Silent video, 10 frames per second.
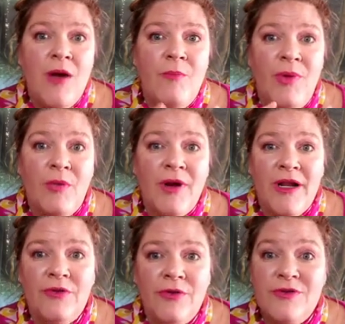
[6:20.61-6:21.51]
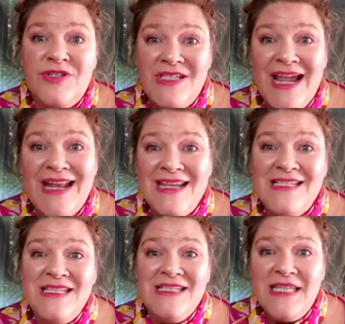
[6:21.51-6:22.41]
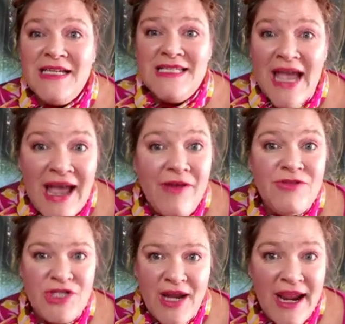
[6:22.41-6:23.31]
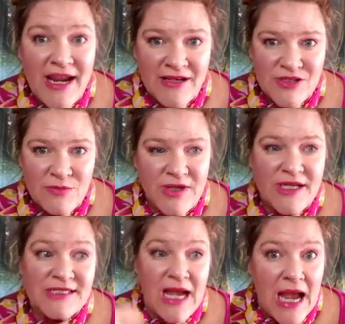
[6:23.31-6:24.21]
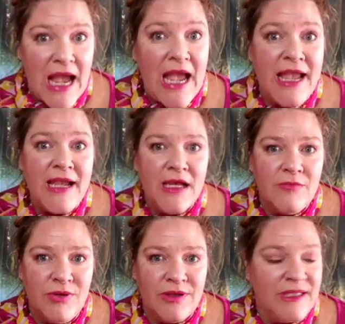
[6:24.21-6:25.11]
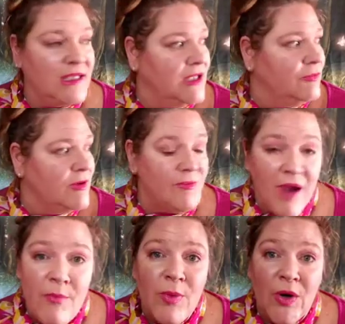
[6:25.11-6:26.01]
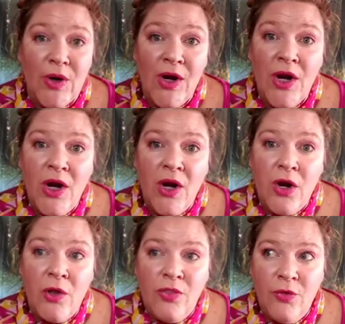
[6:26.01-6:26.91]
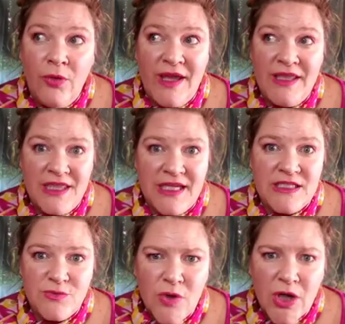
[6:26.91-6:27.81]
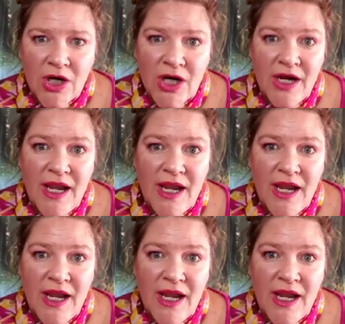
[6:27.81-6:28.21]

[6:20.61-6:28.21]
But what I don't understand is these things have changed, because I completely remember the way things were.